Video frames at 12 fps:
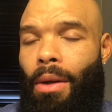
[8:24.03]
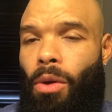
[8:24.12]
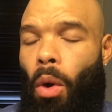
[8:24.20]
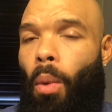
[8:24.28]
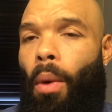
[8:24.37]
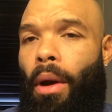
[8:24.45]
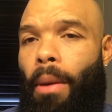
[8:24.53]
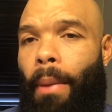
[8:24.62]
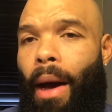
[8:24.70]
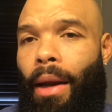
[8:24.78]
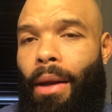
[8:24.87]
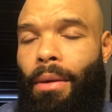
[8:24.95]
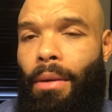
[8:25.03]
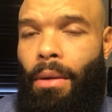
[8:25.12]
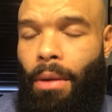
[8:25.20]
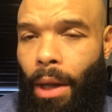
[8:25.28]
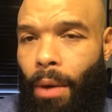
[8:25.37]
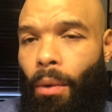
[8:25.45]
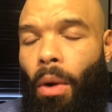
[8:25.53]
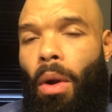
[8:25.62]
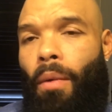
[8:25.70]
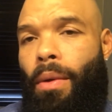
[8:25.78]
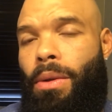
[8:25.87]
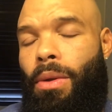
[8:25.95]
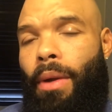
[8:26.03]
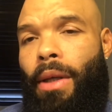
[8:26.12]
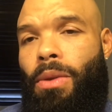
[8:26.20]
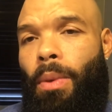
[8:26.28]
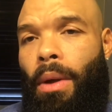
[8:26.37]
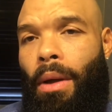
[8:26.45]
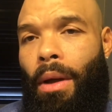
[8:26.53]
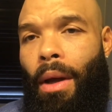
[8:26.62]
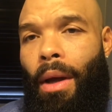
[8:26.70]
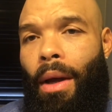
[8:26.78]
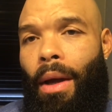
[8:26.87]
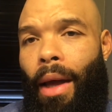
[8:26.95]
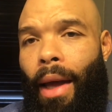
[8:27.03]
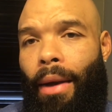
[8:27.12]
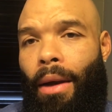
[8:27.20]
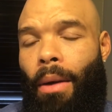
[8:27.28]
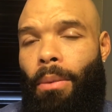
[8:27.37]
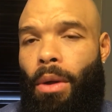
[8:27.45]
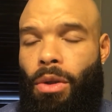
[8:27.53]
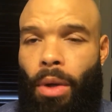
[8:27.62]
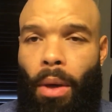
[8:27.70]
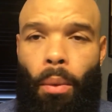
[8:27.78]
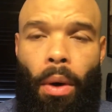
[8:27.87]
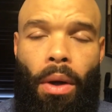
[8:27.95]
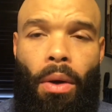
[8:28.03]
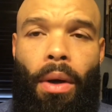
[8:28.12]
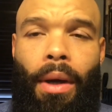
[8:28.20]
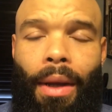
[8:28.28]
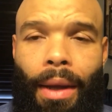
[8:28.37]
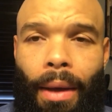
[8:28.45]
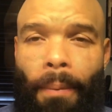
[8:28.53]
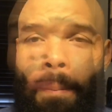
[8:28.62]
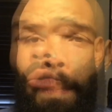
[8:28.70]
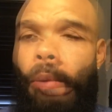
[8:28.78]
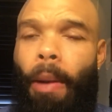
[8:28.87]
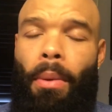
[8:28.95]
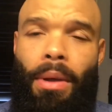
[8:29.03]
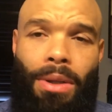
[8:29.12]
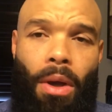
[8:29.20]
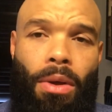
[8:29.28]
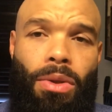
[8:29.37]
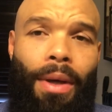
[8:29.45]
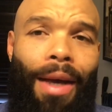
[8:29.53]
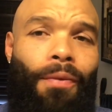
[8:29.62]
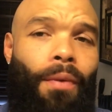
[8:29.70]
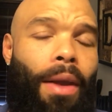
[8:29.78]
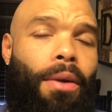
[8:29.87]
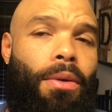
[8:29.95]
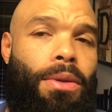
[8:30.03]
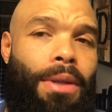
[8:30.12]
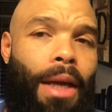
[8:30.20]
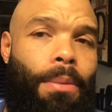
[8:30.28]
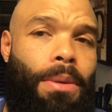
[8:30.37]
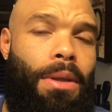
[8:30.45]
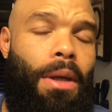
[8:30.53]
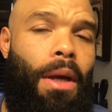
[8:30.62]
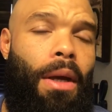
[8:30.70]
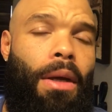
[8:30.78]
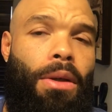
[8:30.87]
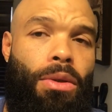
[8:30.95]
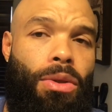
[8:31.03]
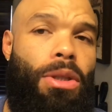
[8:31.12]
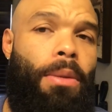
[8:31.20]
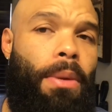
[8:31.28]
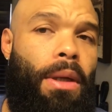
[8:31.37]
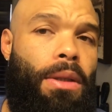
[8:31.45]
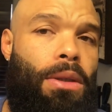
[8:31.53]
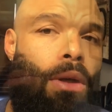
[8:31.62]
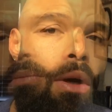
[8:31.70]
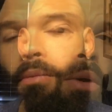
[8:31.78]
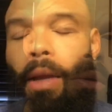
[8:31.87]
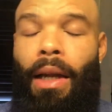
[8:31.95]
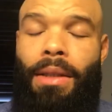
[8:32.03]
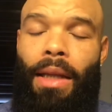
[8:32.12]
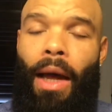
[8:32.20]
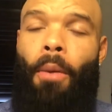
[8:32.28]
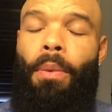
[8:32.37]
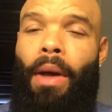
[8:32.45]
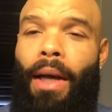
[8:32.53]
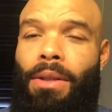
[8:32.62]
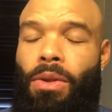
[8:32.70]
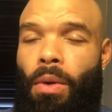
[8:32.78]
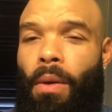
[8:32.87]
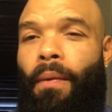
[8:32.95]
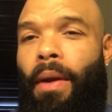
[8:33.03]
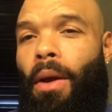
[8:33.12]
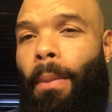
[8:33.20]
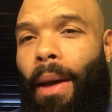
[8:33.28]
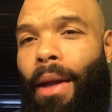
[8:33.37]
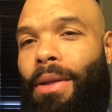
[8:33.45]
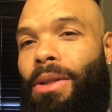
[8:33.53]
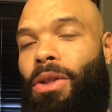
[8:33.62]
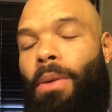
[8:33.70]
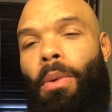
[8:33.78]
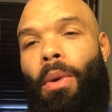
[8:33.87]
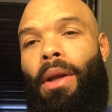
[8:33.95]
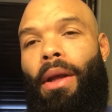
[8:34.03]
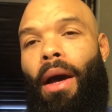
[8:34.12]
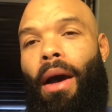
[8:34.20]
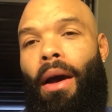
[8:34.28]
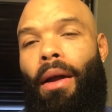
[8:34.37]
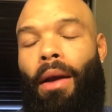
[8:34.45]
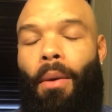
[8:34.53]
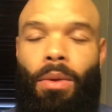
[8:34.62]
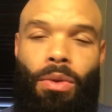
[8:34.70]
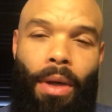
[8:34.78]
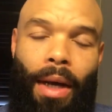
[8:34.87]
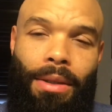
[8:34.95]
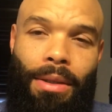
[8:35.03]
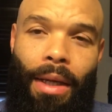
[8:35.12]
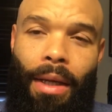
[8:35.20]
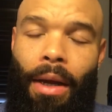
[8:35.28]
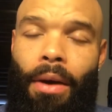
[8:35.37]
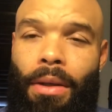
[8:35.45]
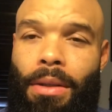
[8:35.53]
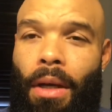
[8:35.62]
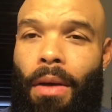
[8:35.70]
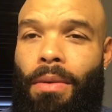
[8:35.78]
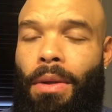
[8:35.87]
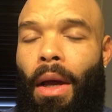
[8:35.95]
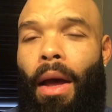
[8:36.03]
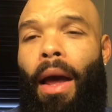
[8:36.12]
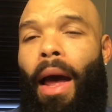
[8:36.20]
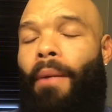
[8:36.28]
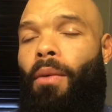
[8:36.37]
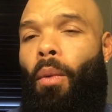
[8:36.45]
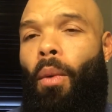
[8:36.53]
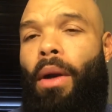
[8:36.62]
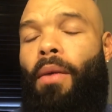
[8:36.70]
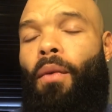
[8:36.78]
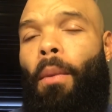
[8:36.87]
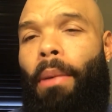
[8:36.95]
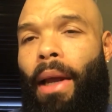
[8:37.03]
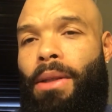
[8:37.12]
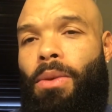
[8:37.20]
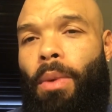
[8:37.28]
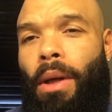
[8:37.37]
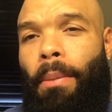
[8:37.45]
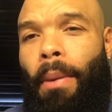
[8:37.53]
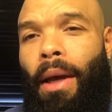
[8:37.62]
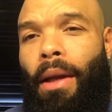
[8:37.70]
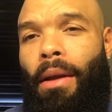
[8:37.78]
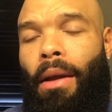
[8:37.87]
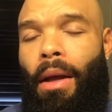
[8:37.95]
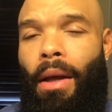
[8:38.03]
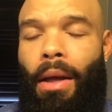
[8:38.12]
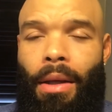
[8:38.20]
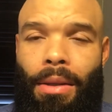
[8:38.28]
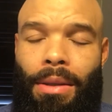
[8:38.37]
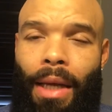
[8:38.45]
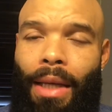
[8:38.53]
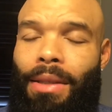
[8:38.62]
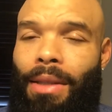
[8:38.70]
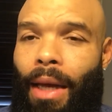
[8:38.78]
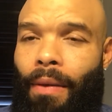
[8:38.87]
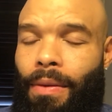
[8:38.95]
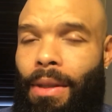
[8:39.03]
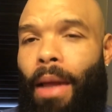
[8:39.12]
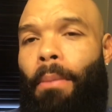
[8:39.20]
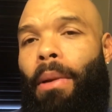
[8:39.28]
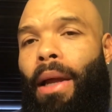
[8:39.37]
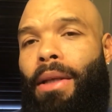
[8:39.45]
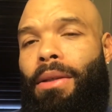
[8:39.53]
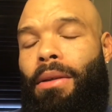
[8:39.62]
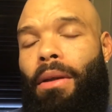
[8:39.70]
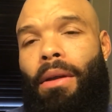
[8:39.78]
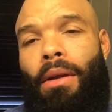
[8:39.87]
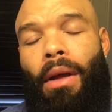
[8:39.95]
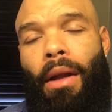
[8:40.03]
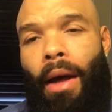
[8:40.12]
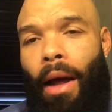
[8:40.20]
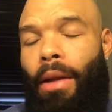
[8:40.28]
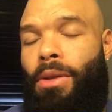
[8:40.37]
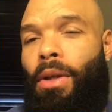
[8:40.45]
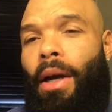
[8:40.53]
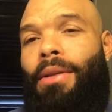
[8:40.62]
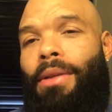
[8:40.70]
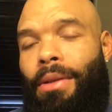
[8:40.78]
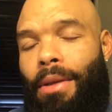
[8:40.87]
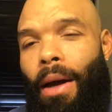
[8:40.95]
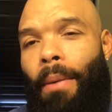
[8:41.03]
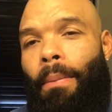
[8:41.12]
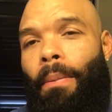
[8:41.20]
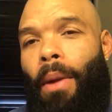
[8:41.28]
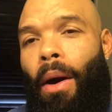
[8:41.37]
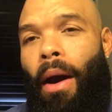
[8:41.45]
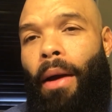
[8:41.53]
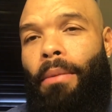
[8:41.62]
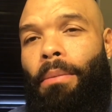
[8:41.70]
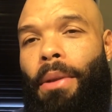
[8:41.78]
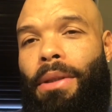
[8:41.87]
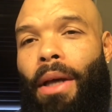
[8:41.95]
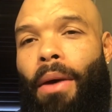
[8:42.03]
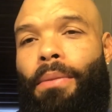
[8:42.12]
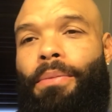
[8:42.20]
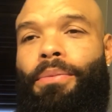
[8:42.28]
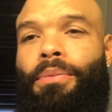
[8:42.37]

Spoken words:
Don't worry about it, let it roll over until next week, and you can try working on it again. But remember, as long as you guys follow those steps, you should be good to go. Now listen, I hope you guys enjoyed the video, man. This is your boy D Hyde. I want you guys to take care of yourselves. Have a wonderful, blessed week, man. Stay safe, stay blessed, and I'll holler at you guys next time. All right, peace out.